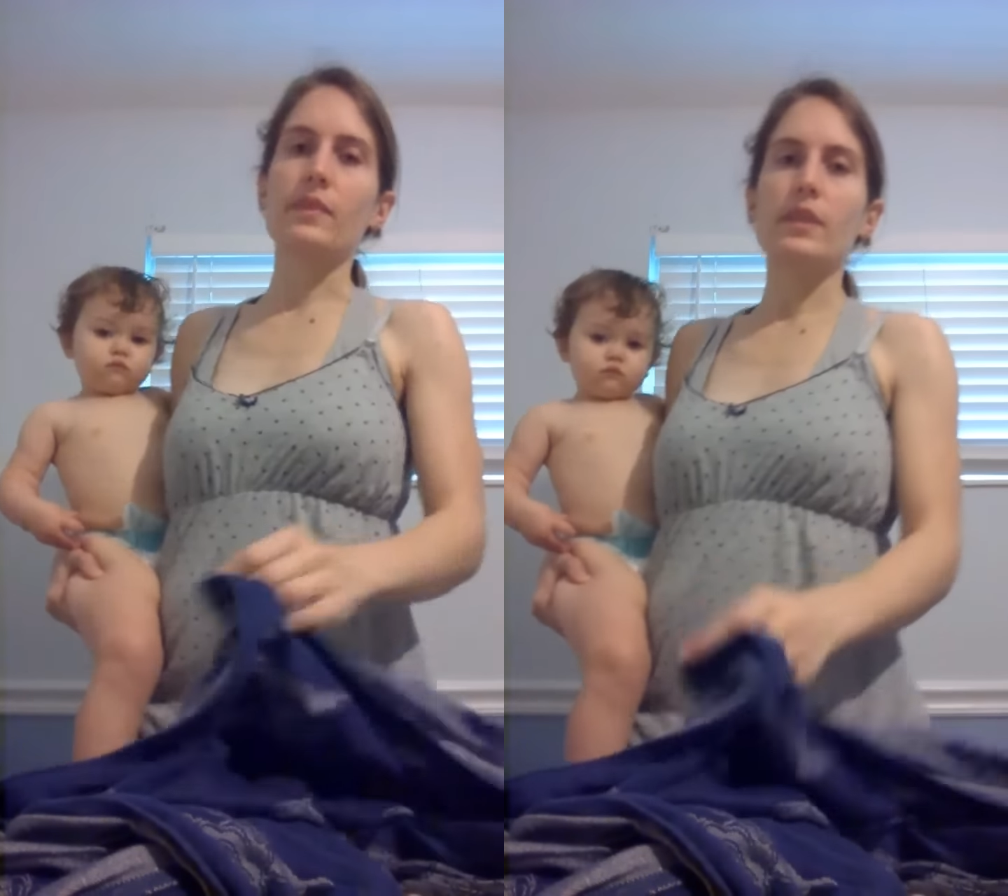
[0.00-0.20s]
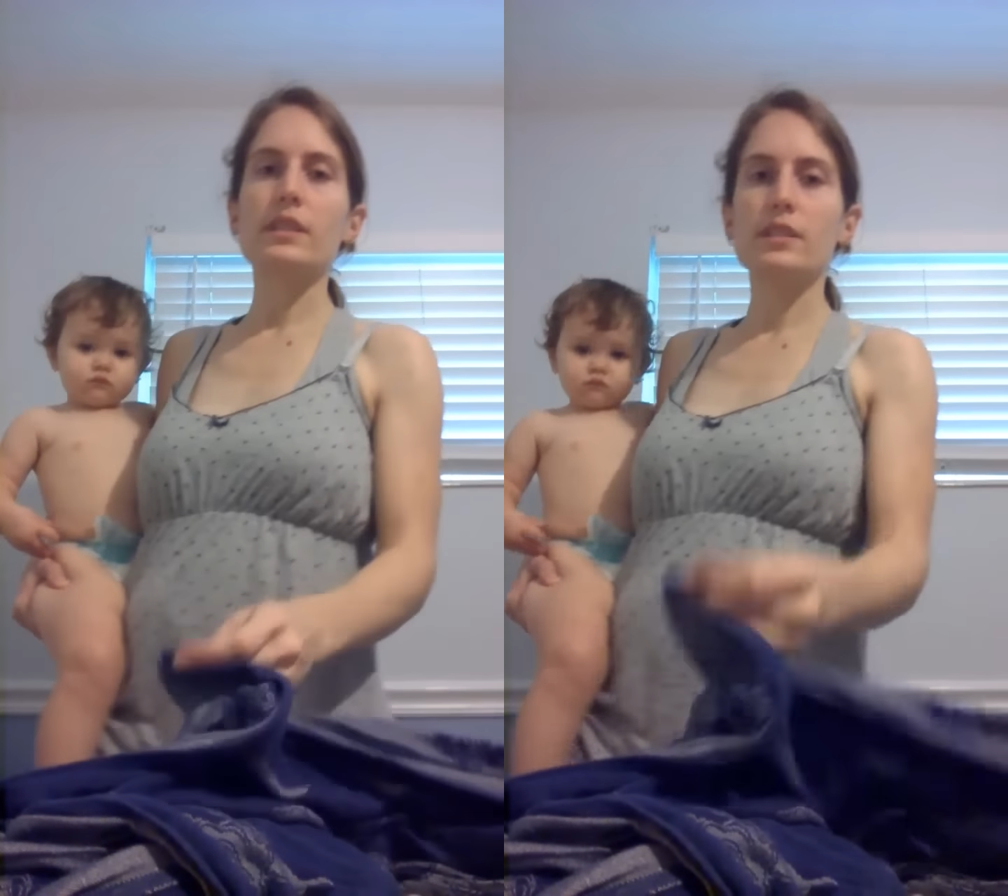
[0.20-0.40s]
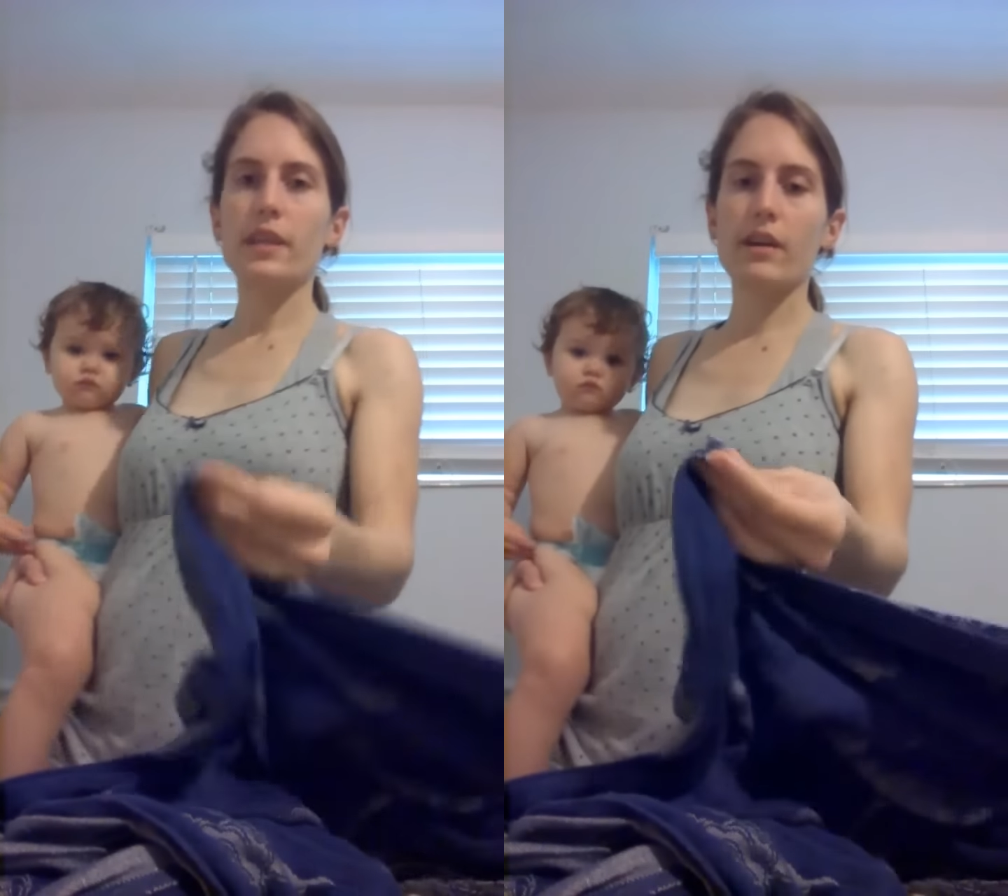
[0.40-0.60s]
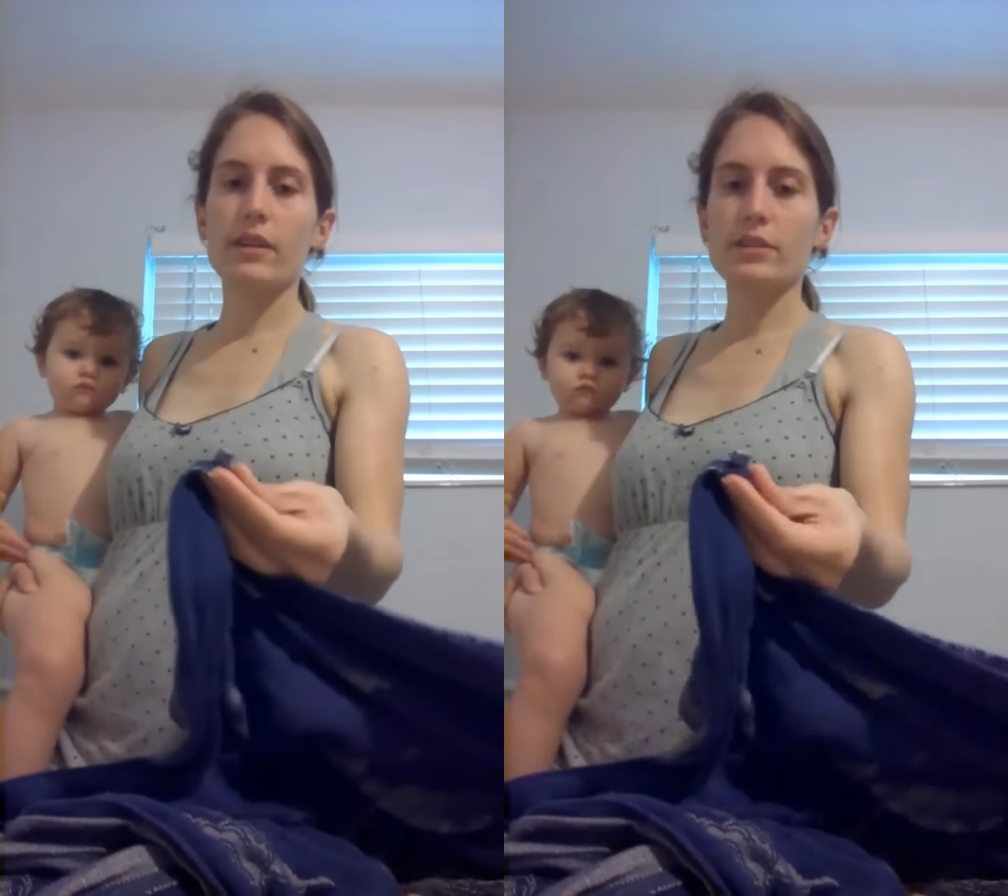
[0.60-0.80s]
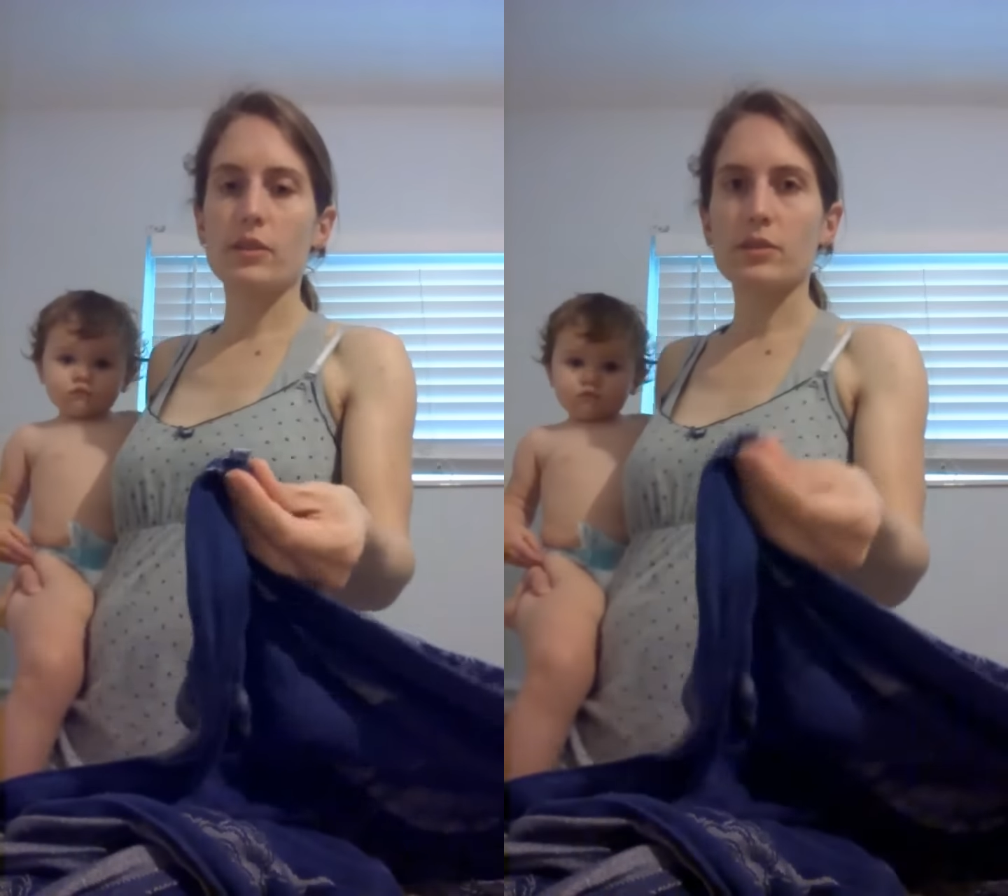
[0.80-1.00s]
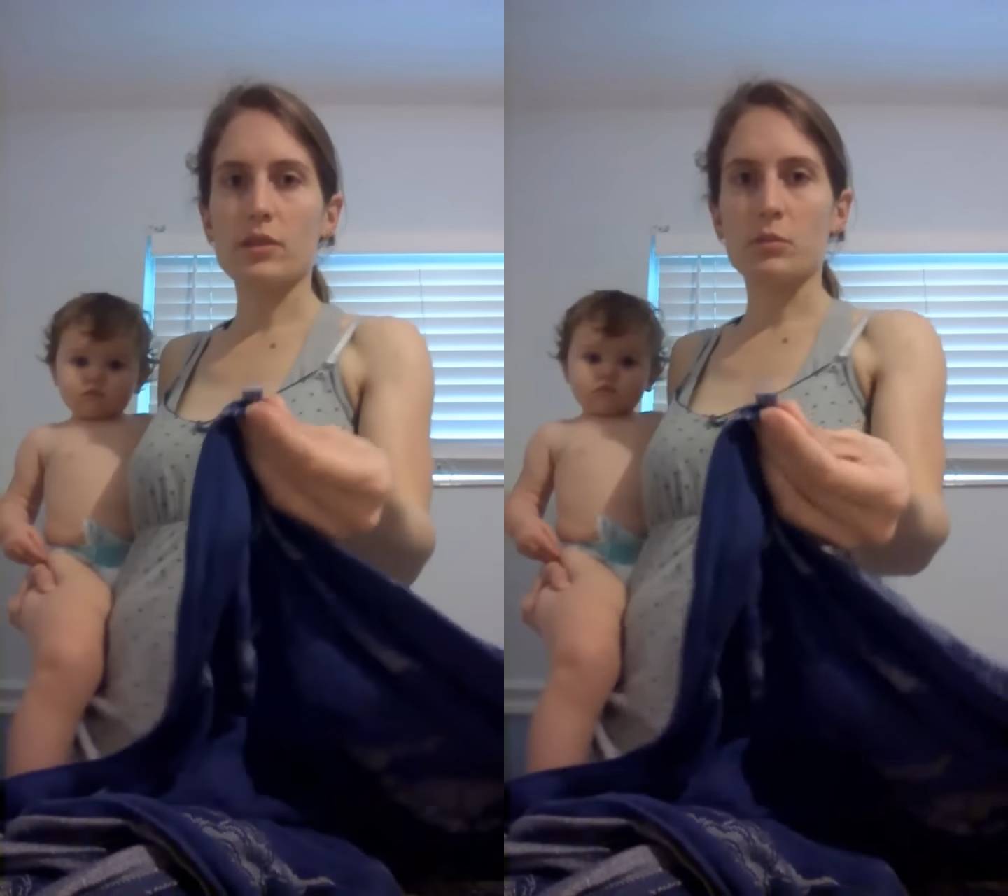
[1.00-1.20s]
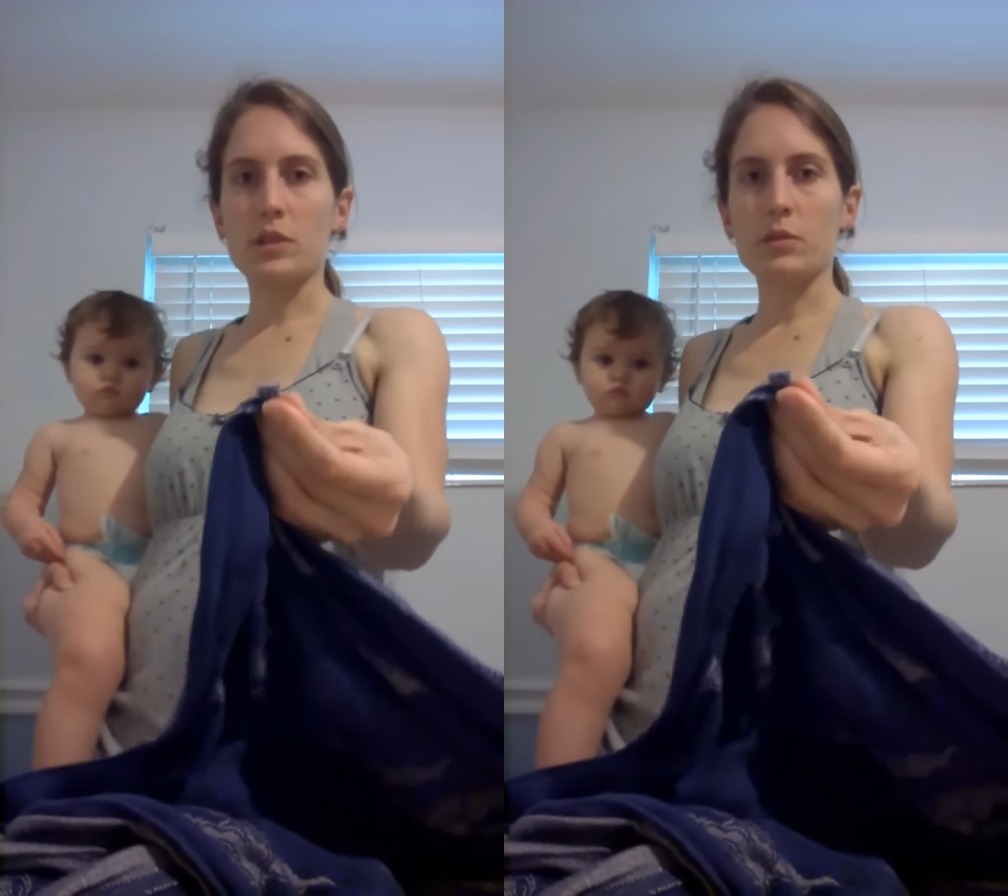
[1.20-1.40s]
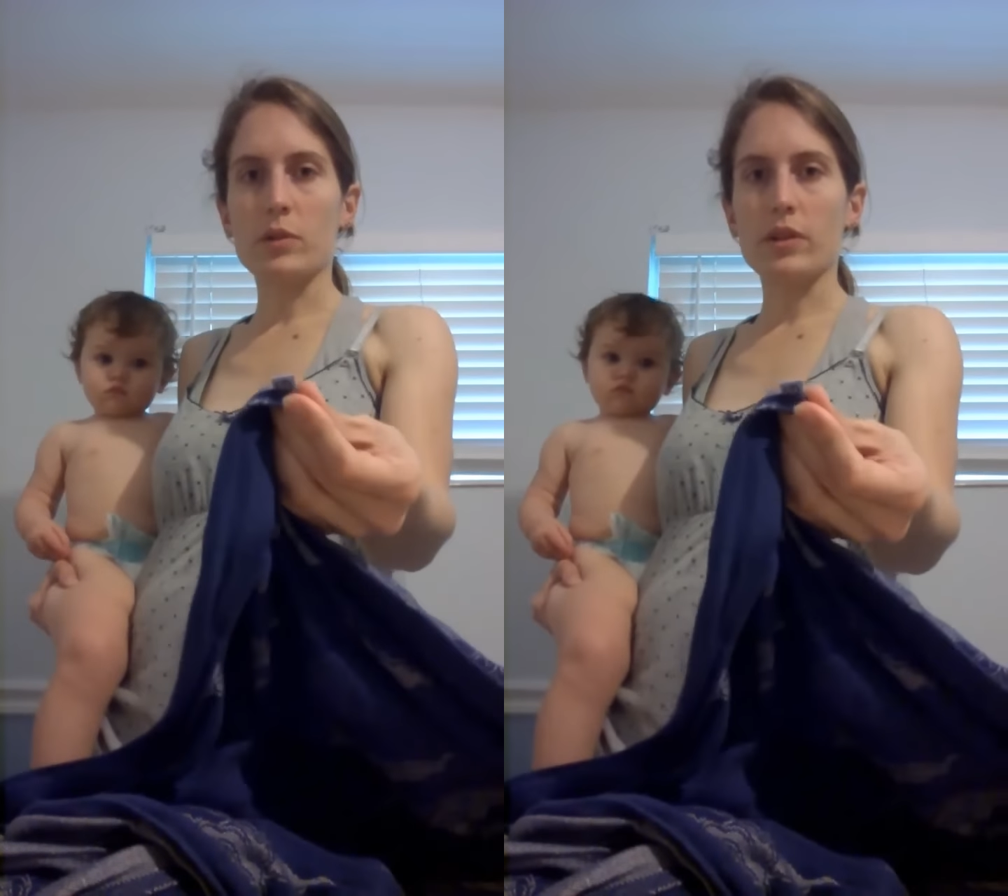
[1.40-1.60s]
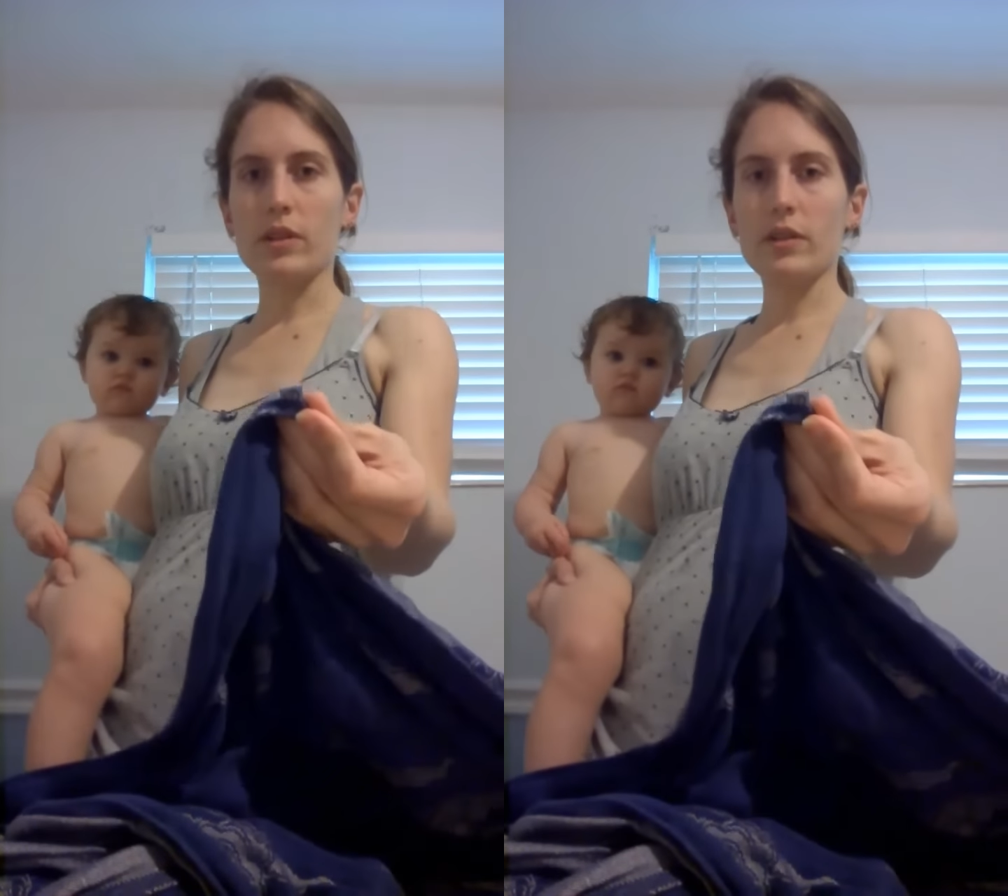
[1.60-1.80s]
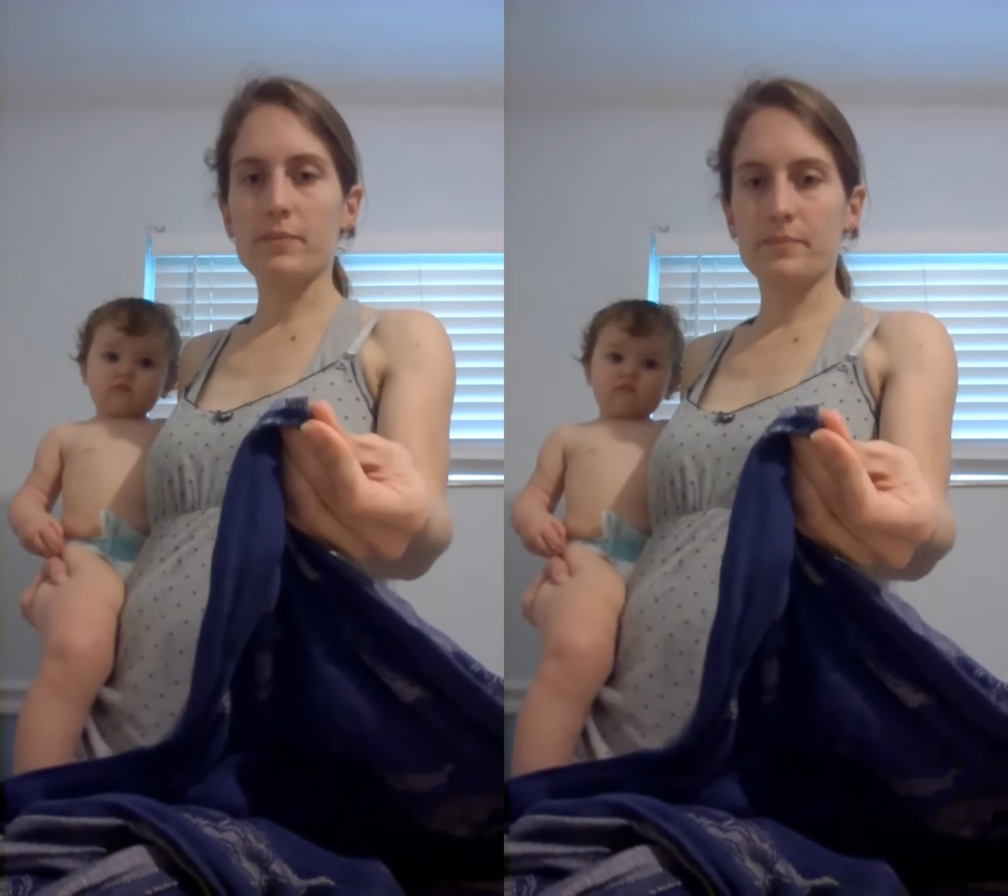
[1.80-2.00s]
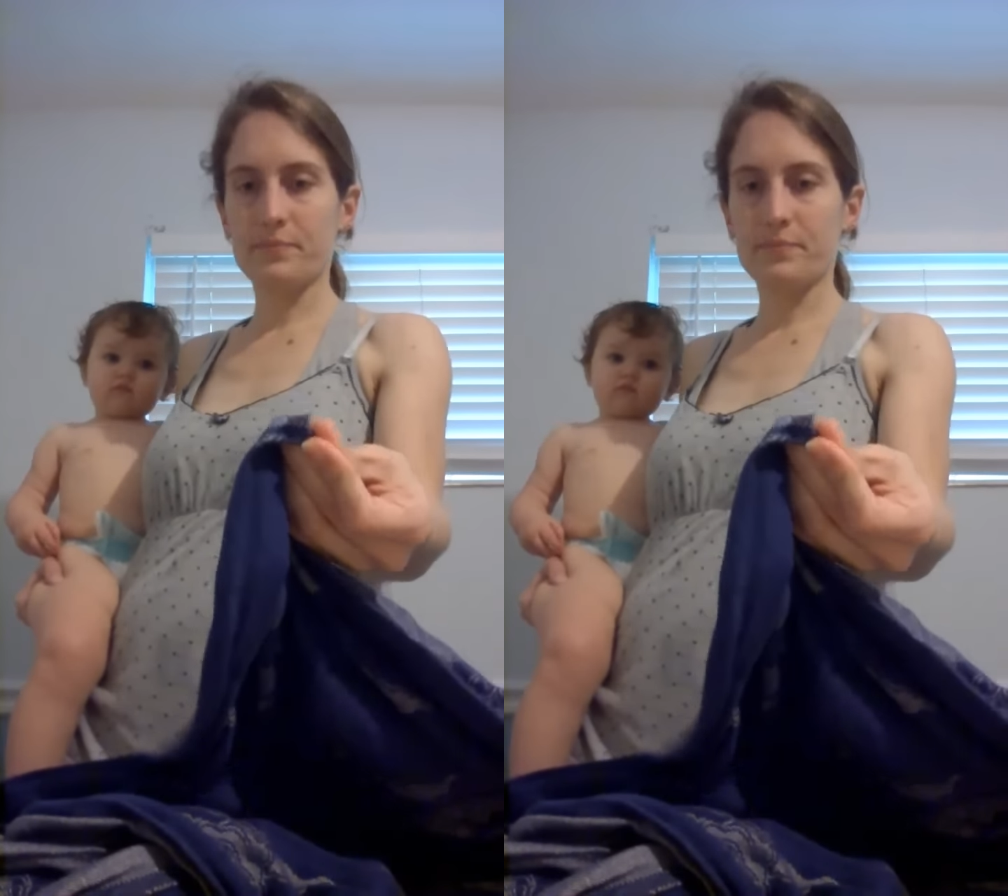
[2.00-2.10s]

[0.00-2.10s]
This carry starts on middle marker.